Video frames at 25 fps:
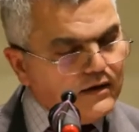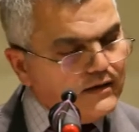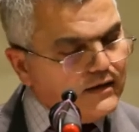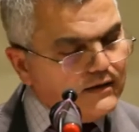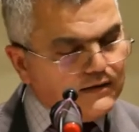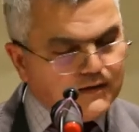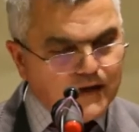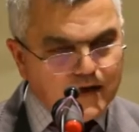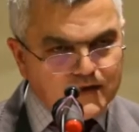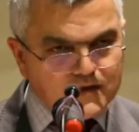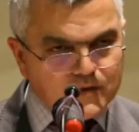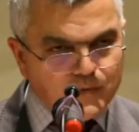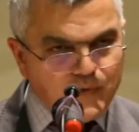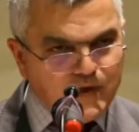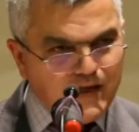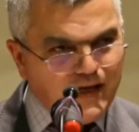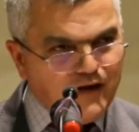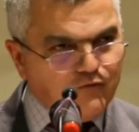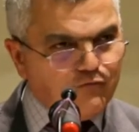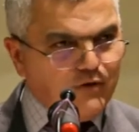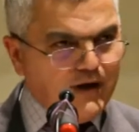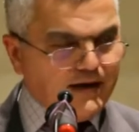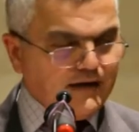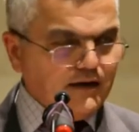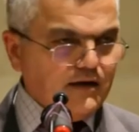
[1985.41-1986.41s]
It doesn't mean
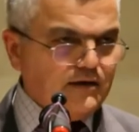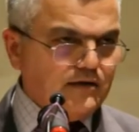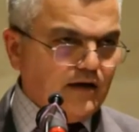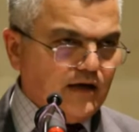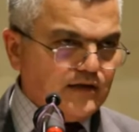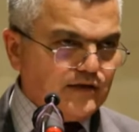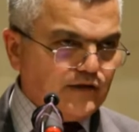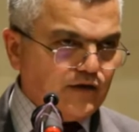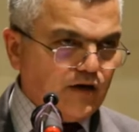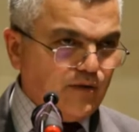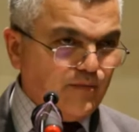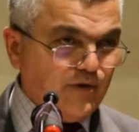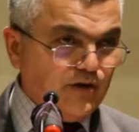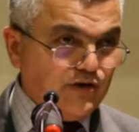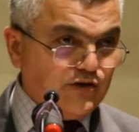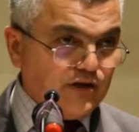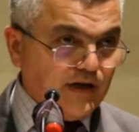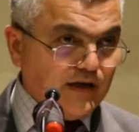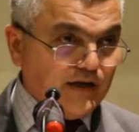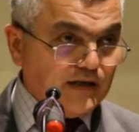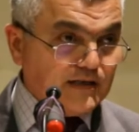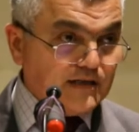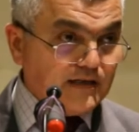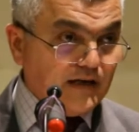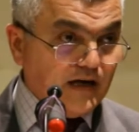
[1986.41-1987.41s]
he recognized the Armenian
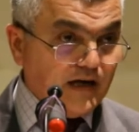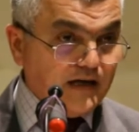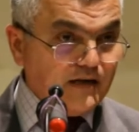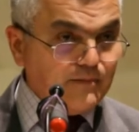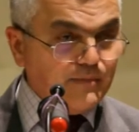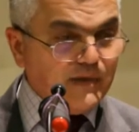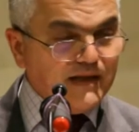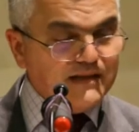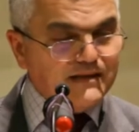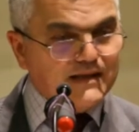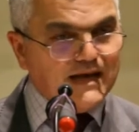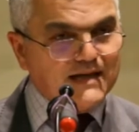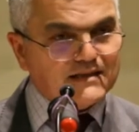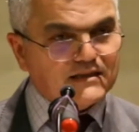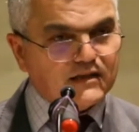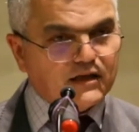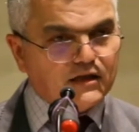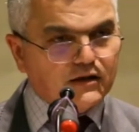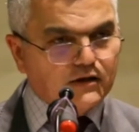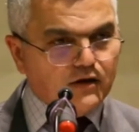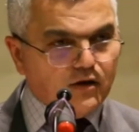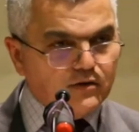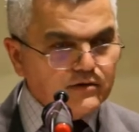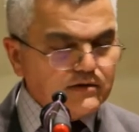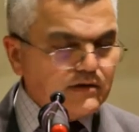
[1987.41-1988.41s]
genocide, but that's
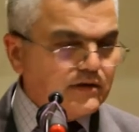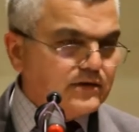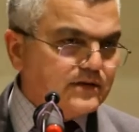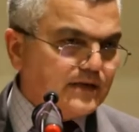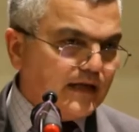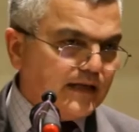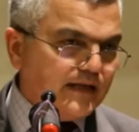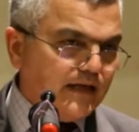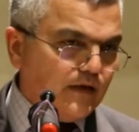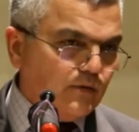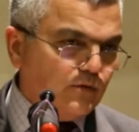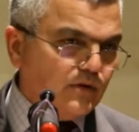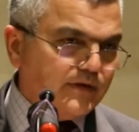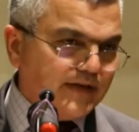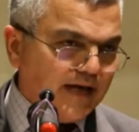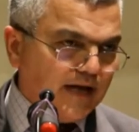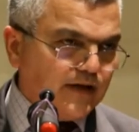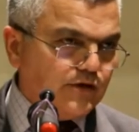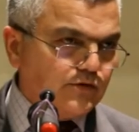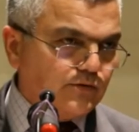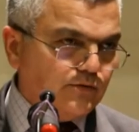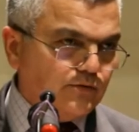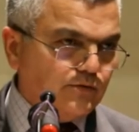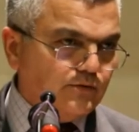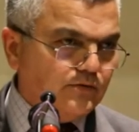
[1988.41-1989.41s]
the closest that he will
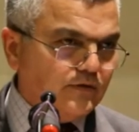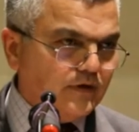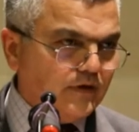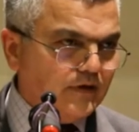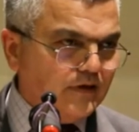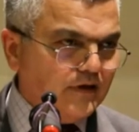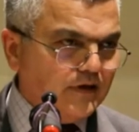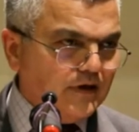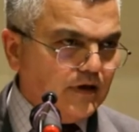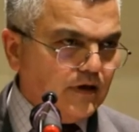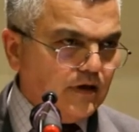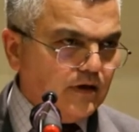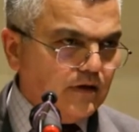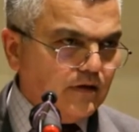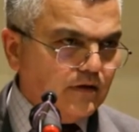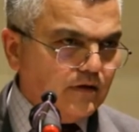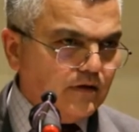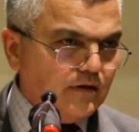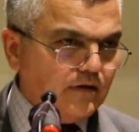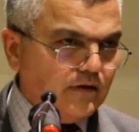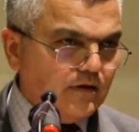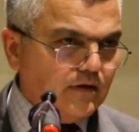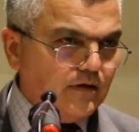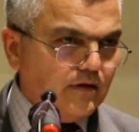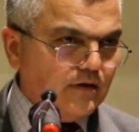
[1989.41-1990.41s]
get to
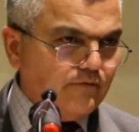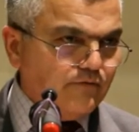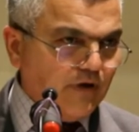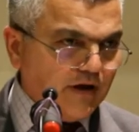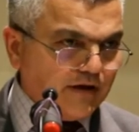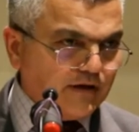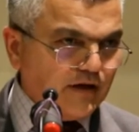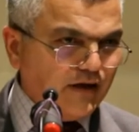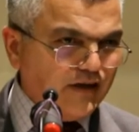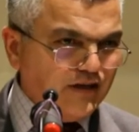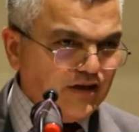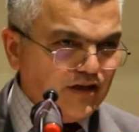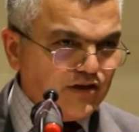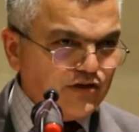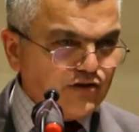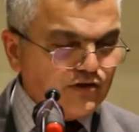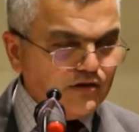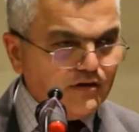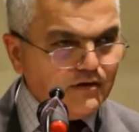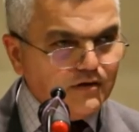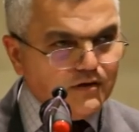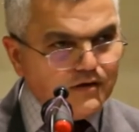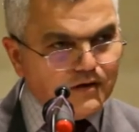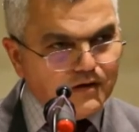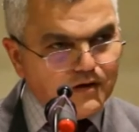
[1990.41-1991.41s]

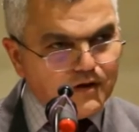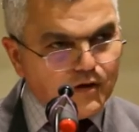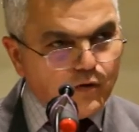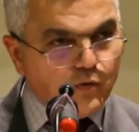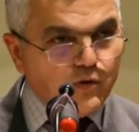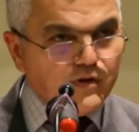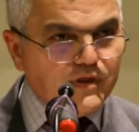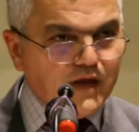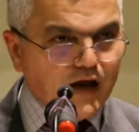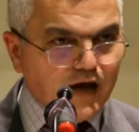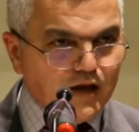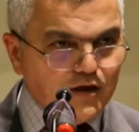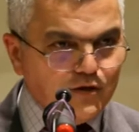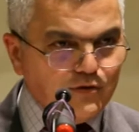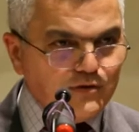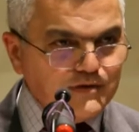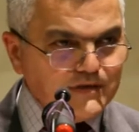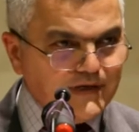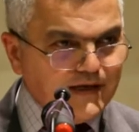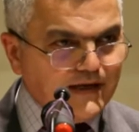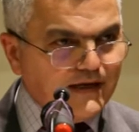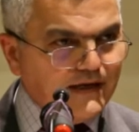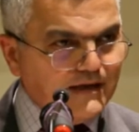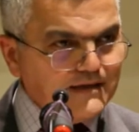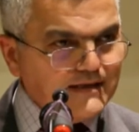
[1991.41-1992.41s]
recognition without
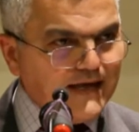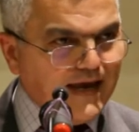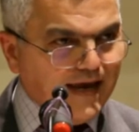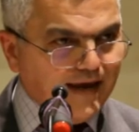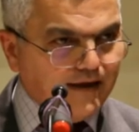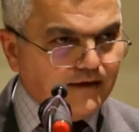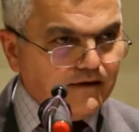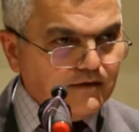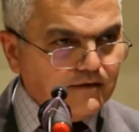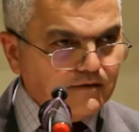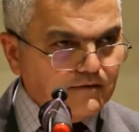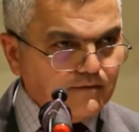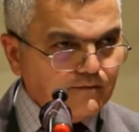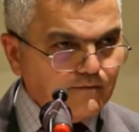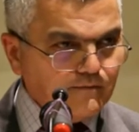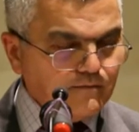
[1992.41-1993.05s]
losing his head.